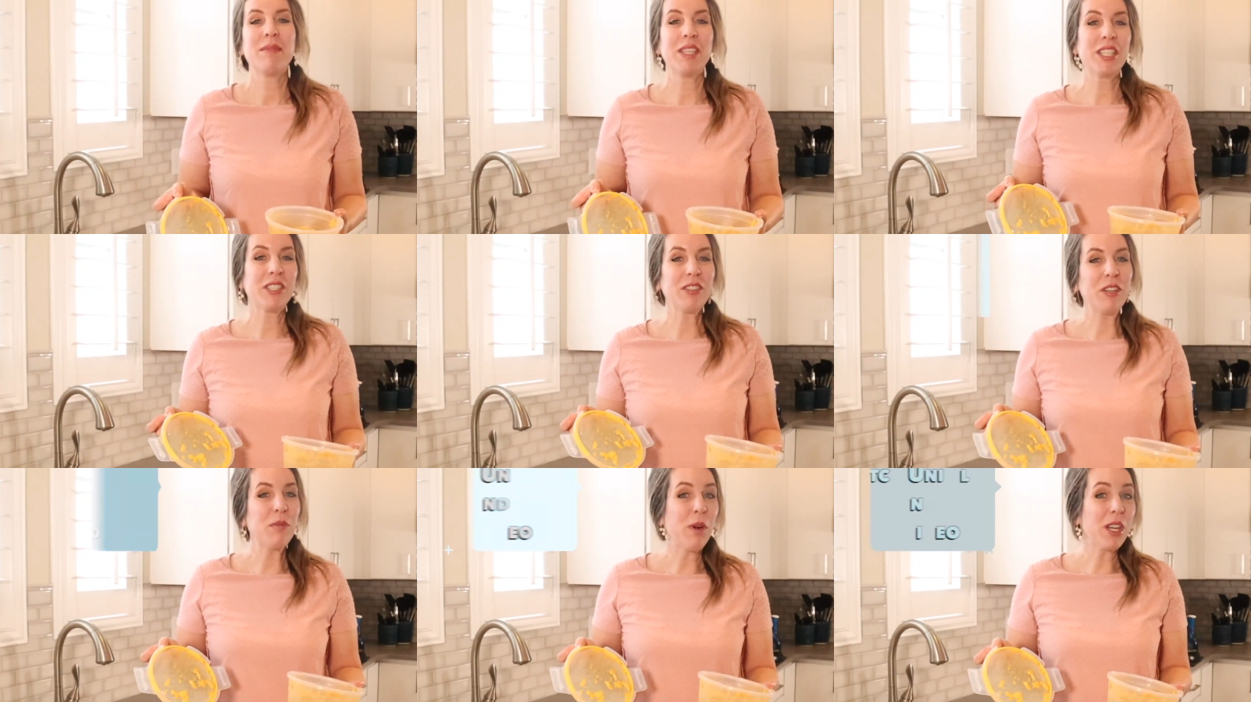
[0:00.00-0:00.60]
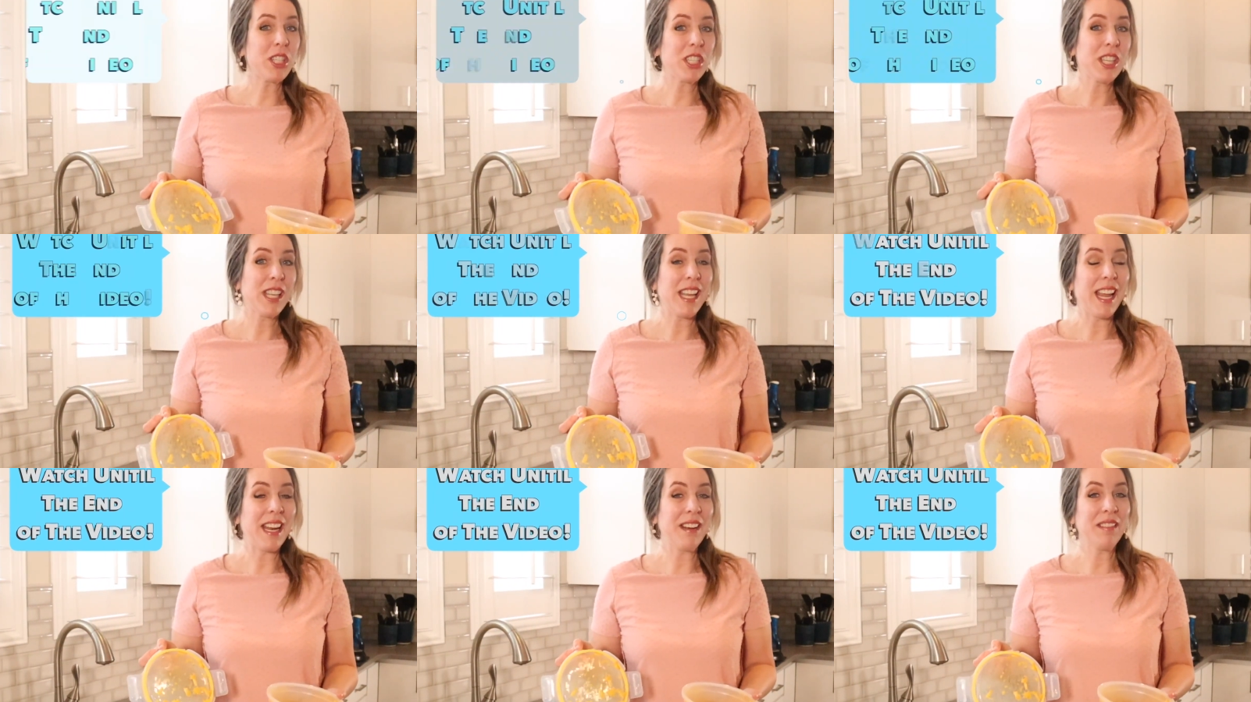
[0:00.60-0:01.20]
Be sure you watch to
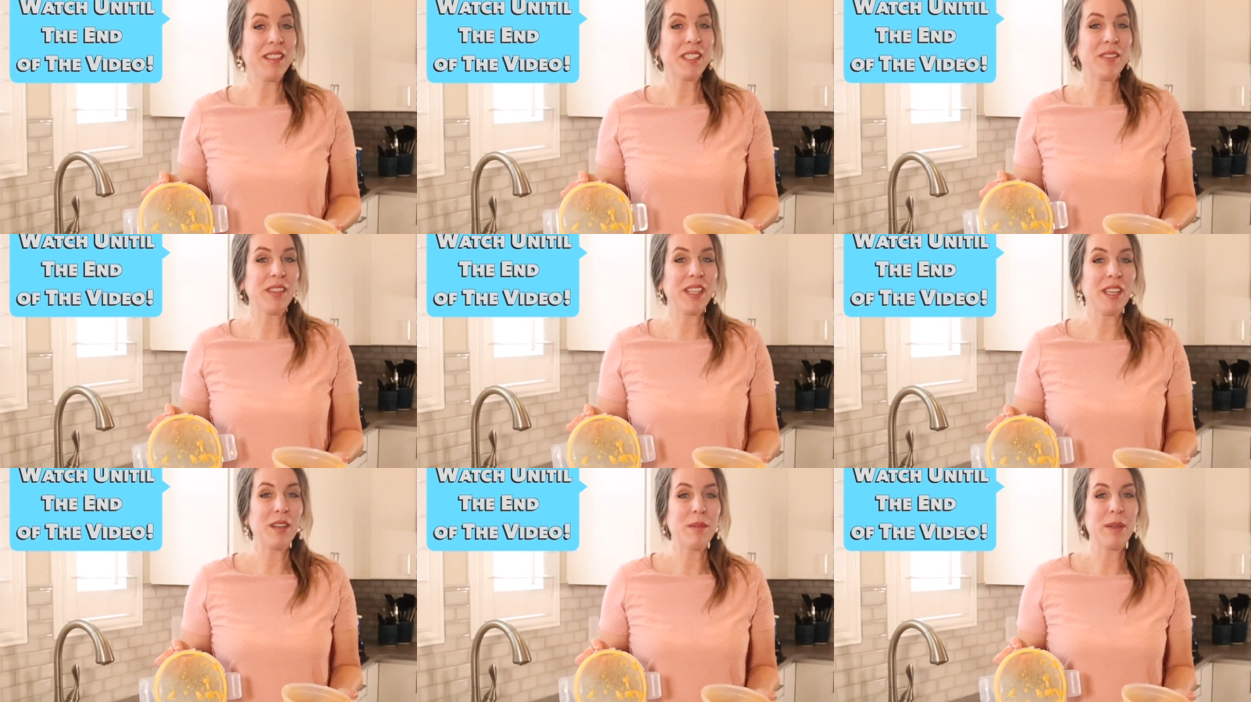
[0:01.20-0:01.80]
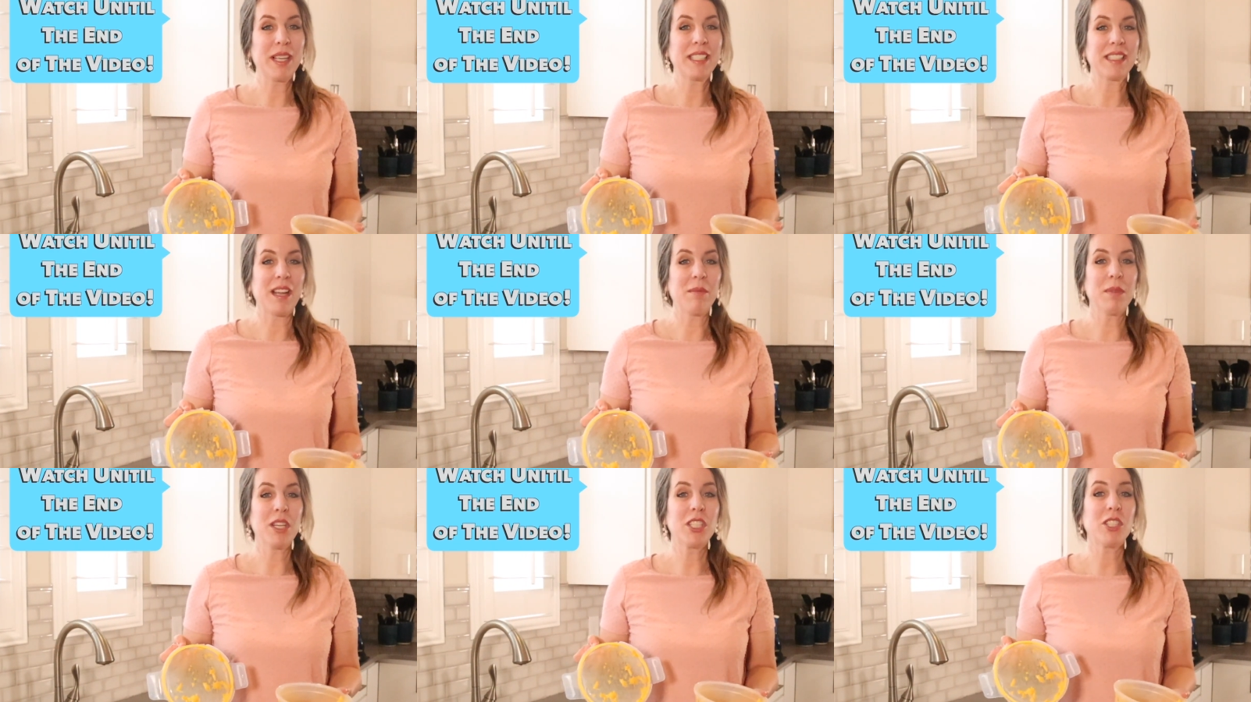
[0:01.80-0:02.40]
the end of this video because
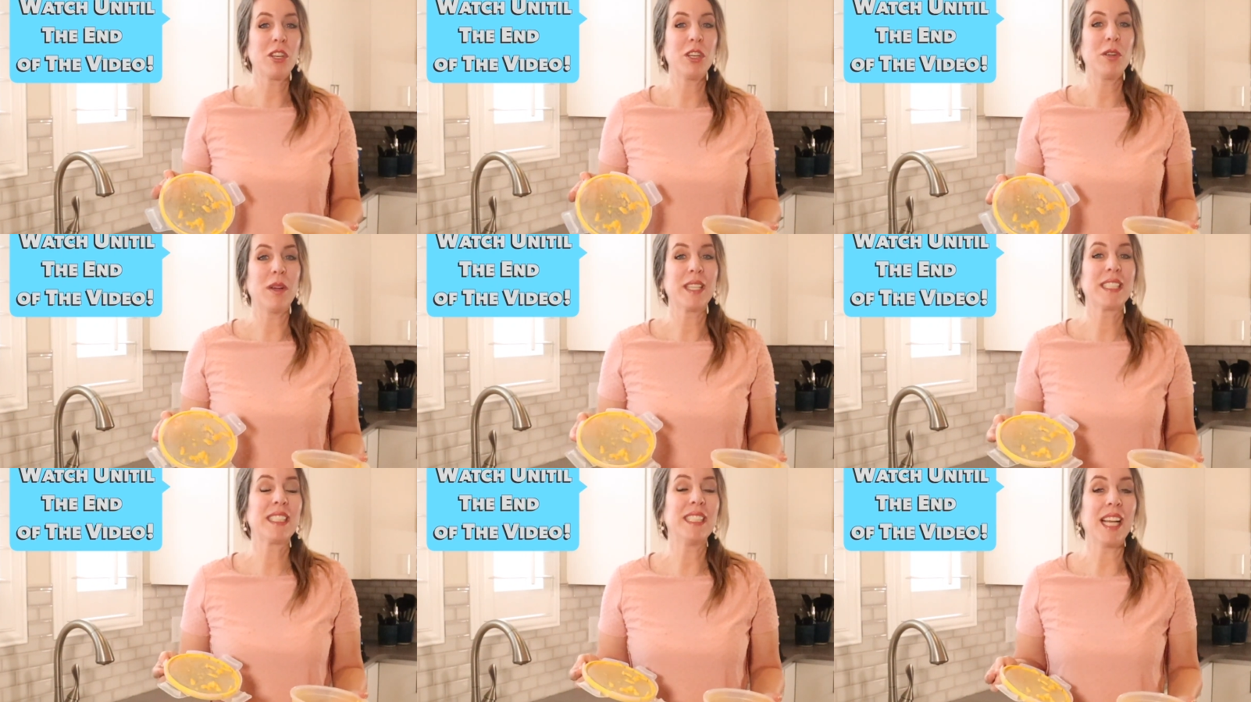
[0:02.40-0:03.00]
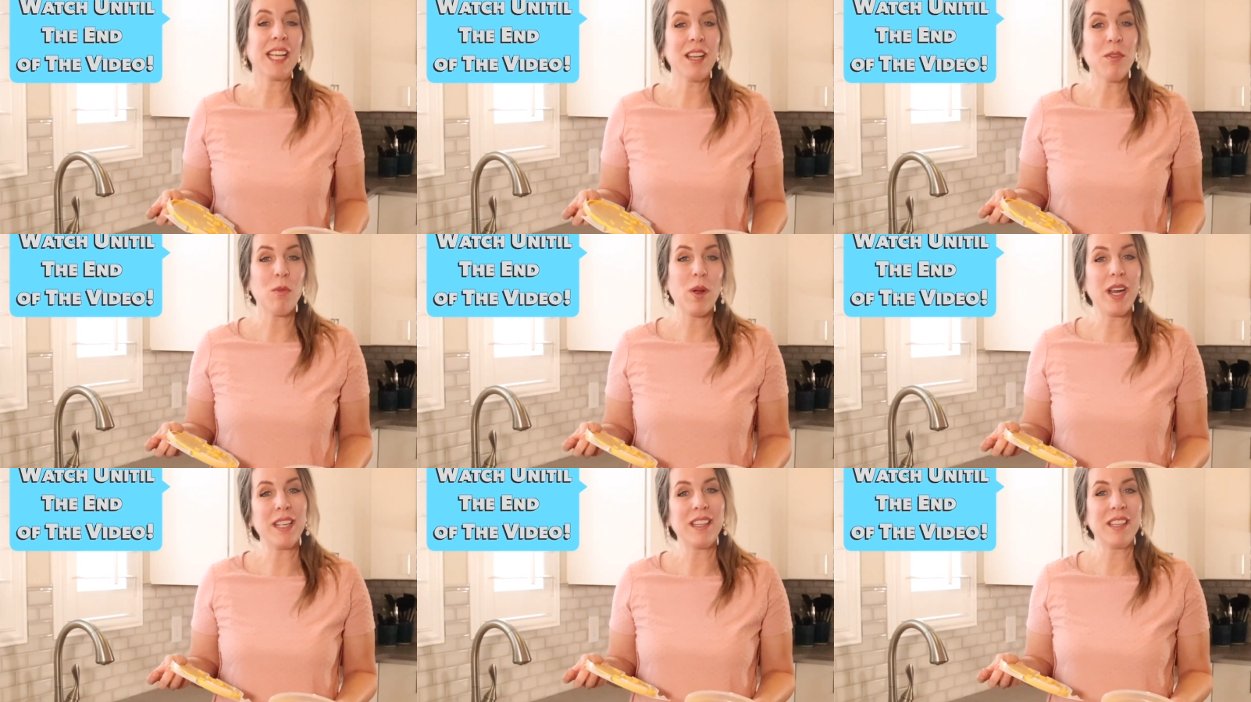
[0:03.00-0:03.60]
I'm gonna show you a second
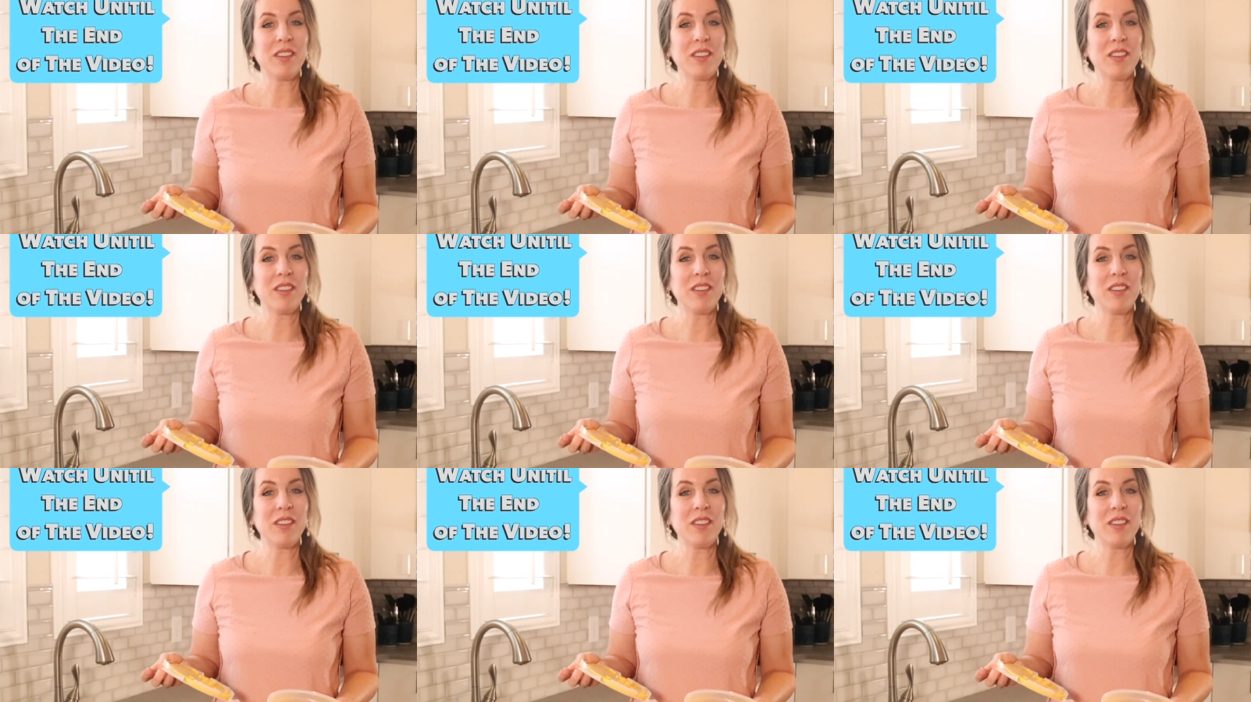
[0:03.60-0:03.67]
way that